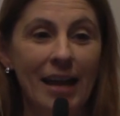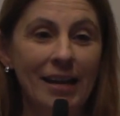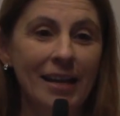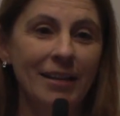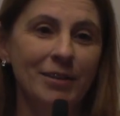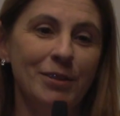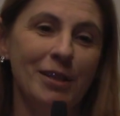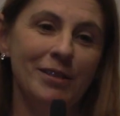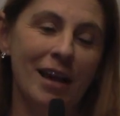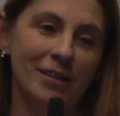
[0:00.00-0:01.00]
Elise
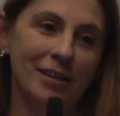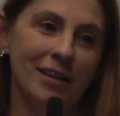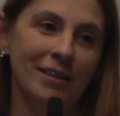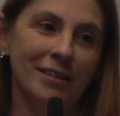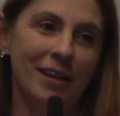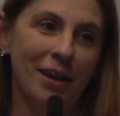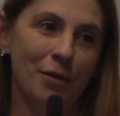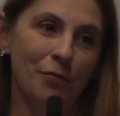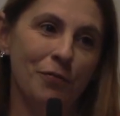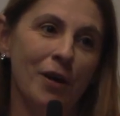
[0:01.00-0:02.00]
is asking
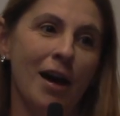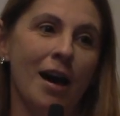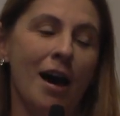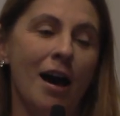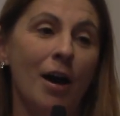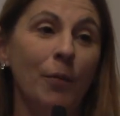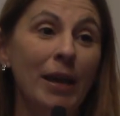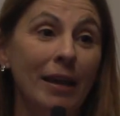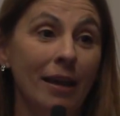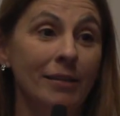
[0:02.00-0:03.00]
if
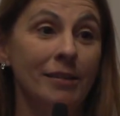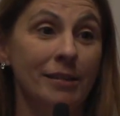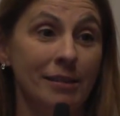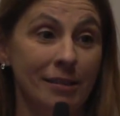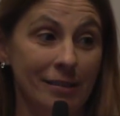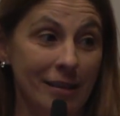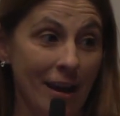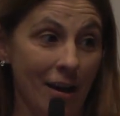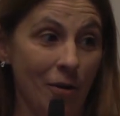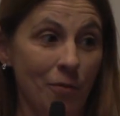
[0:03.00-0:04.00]
we can
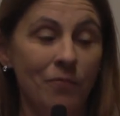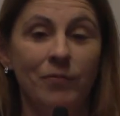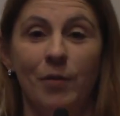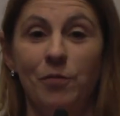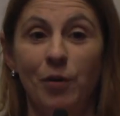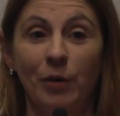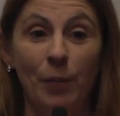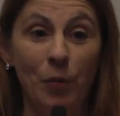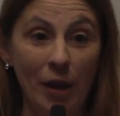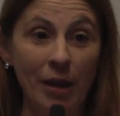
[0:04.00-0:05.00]
tell from
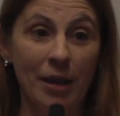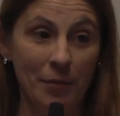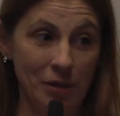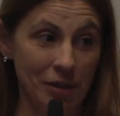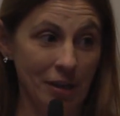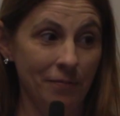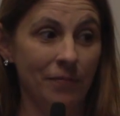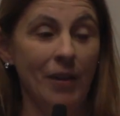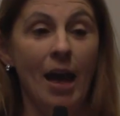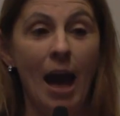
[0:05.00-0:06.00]
a brain
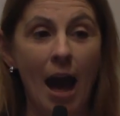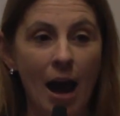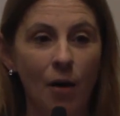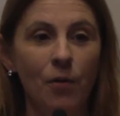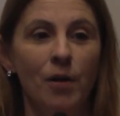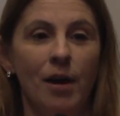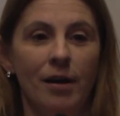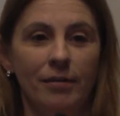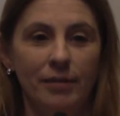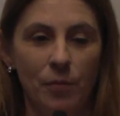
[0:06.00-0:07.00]
imaging
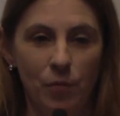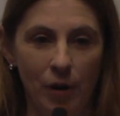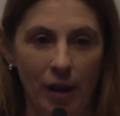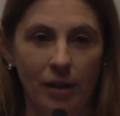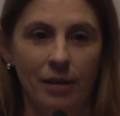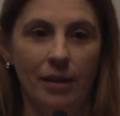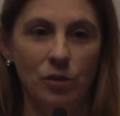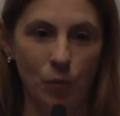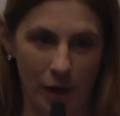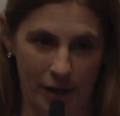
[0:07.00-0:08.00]
how the brain
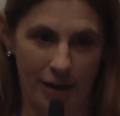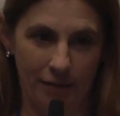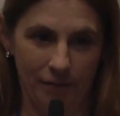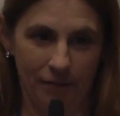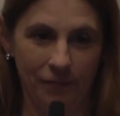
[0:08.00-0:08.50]
is working.